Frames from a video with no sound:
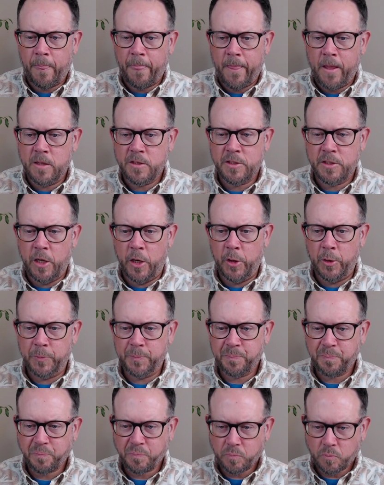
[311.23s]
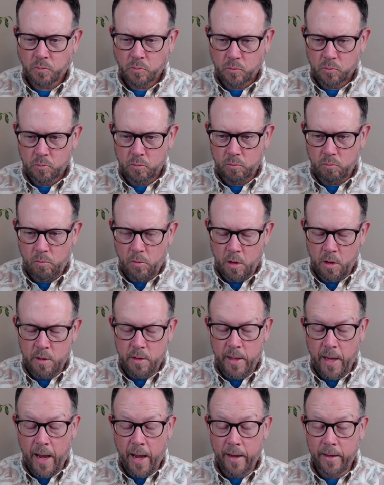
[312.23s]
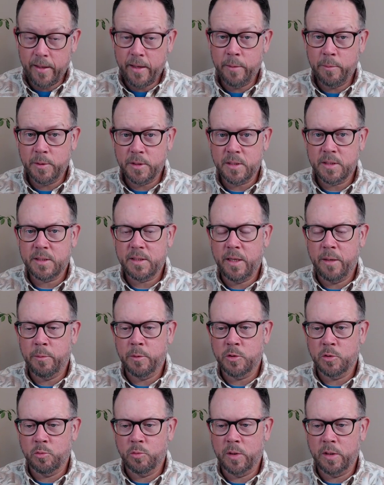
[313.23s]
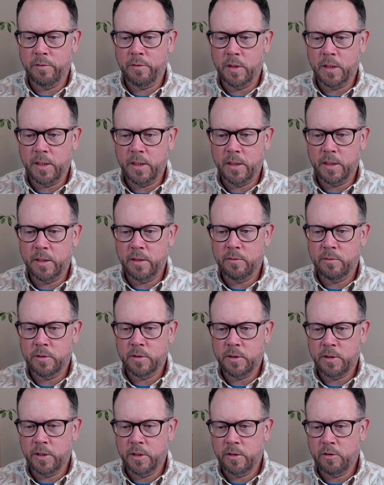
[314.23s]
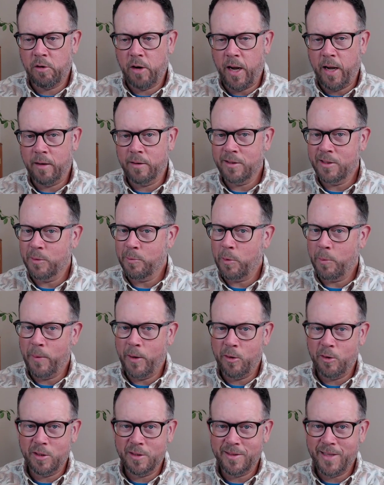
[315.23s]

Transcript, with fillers: So yeah, it was it was really really good. Good crowd, good promoter.